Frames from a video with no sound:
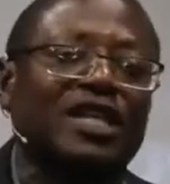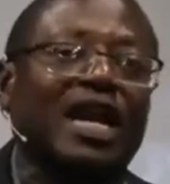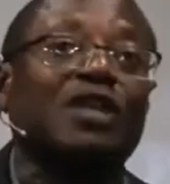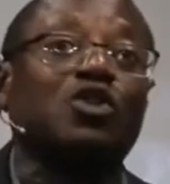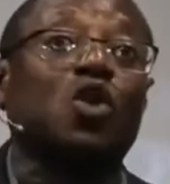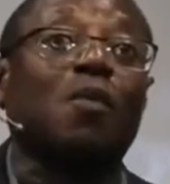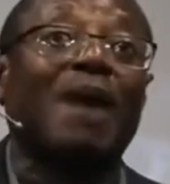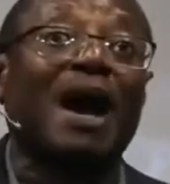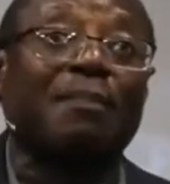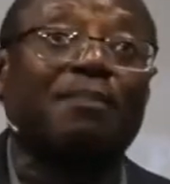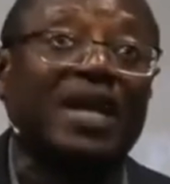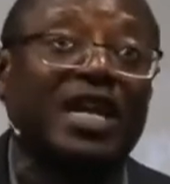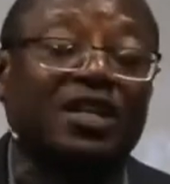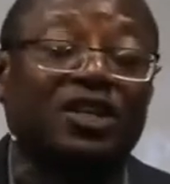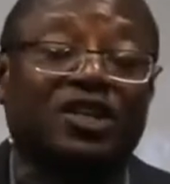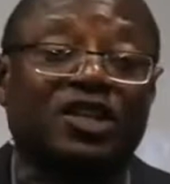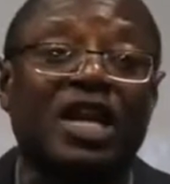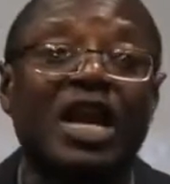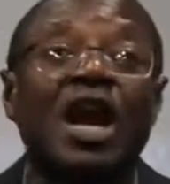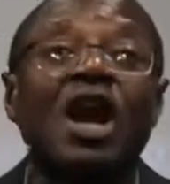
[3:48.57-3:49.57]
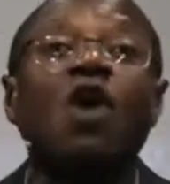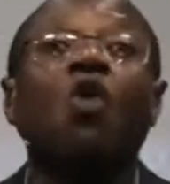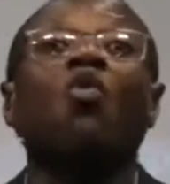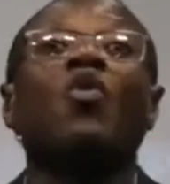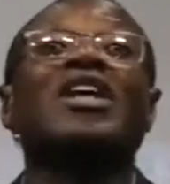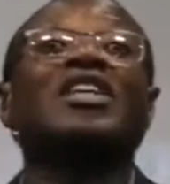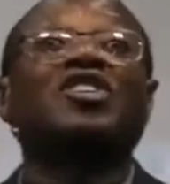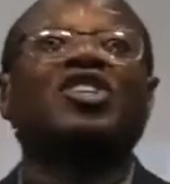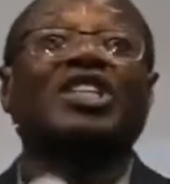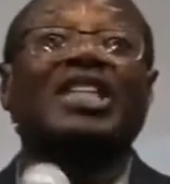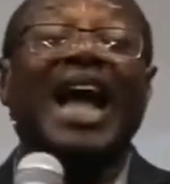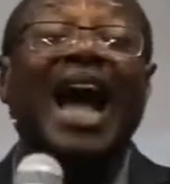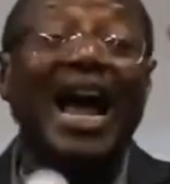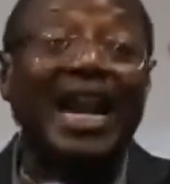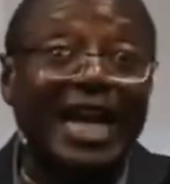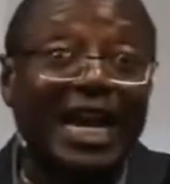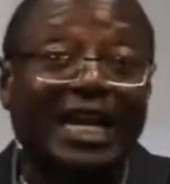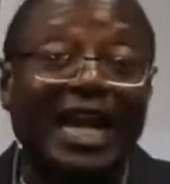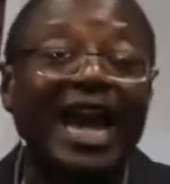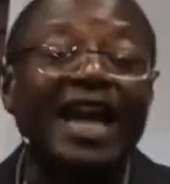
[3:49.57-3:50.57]
and human beings. We
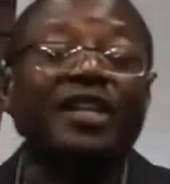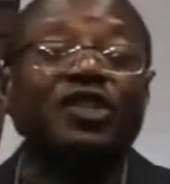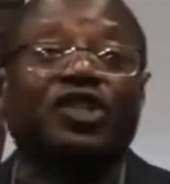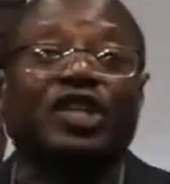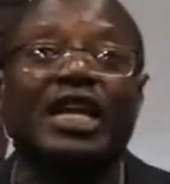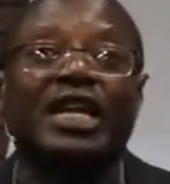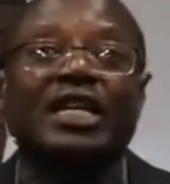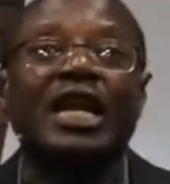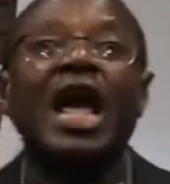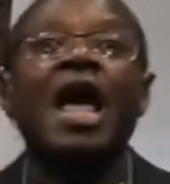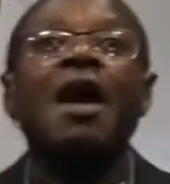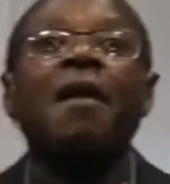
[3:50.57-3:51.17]
stand against it.